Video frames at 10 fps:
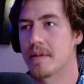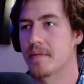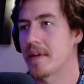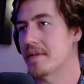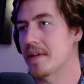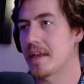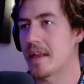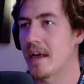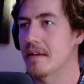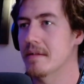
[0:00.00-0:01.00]
Things like
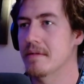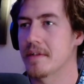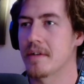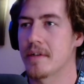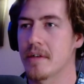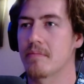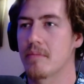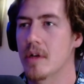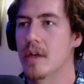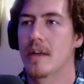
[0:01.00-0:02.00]
that. So
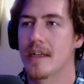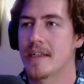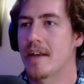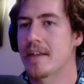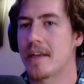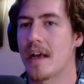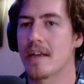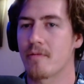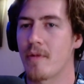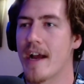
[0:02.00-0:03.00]
that's how these
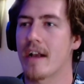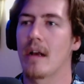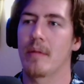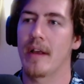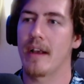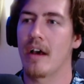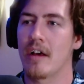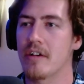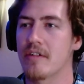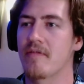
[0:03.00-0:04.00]
guys rack up like
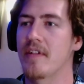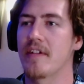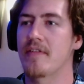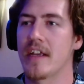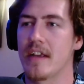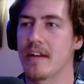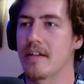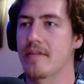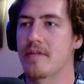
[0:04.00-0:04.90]
150 to